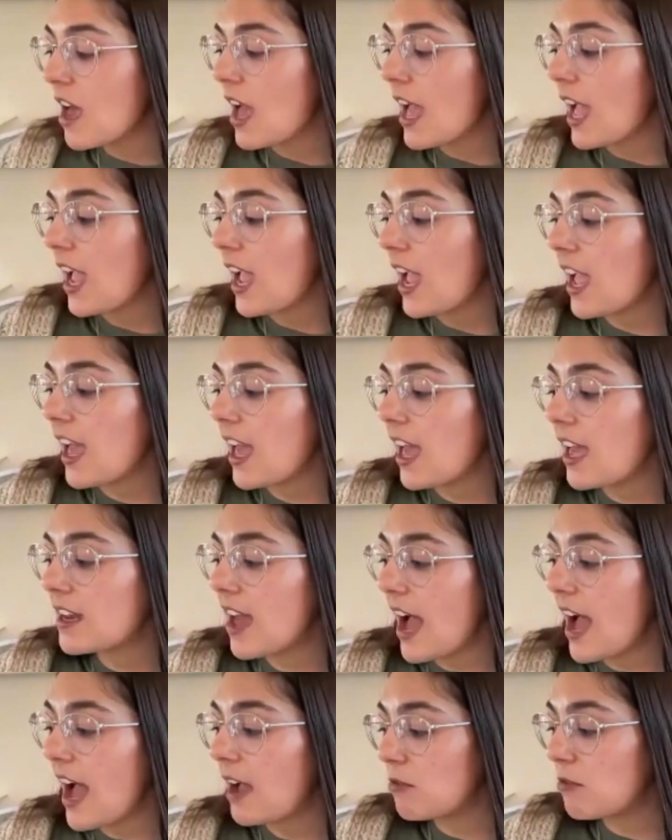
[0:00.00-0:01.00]
And
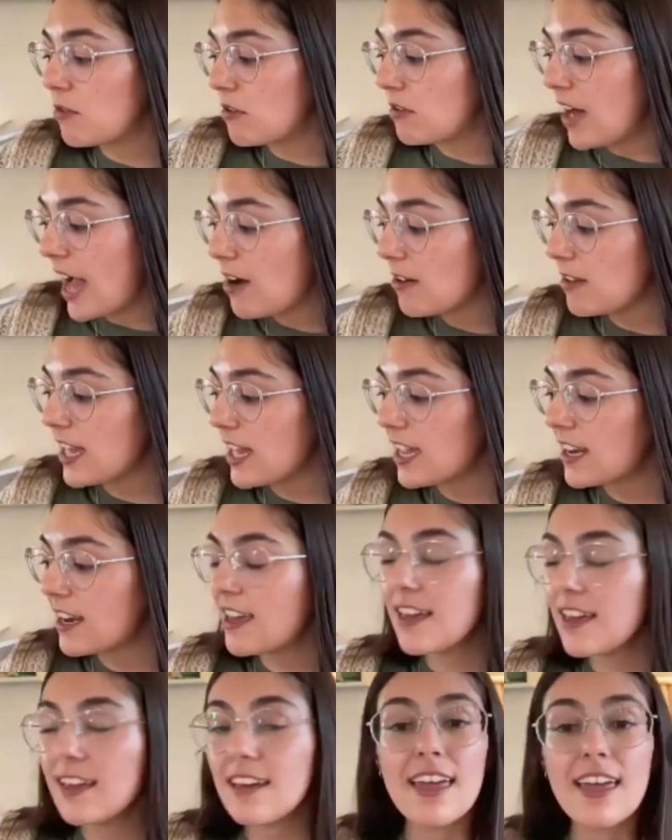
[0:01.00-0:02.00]
I will outline
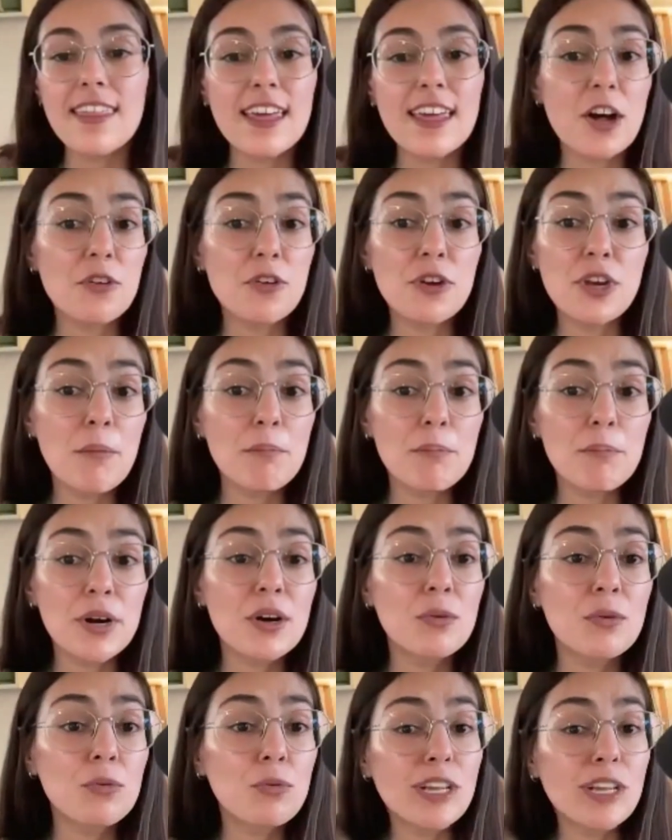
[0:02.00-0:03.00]
it and then I'll
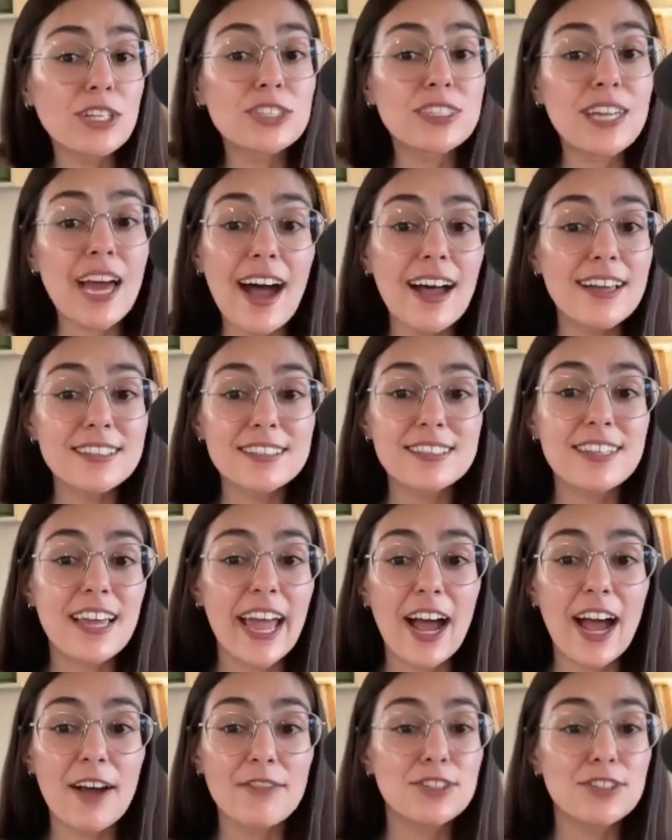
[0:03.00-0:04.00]
number which tasks I
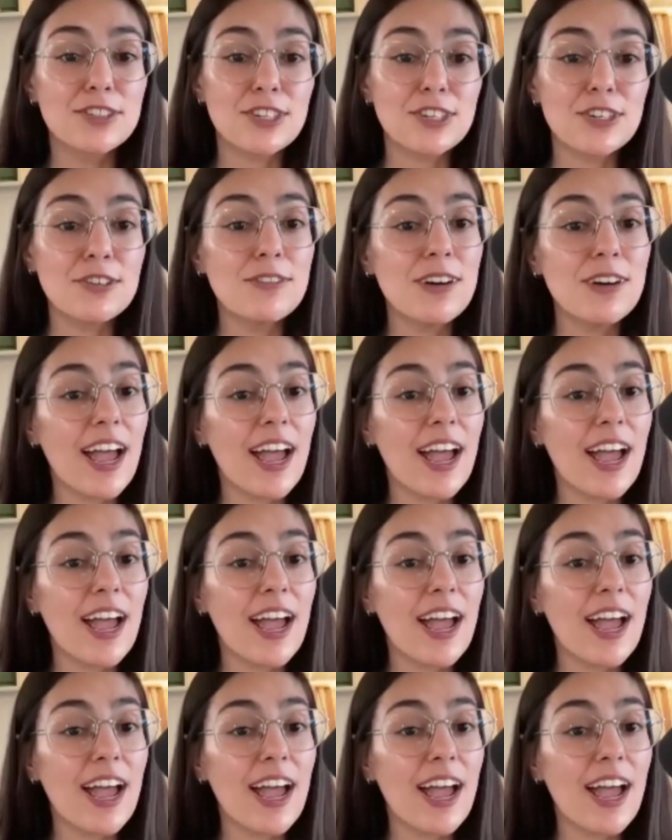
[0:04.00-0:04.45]
have to do.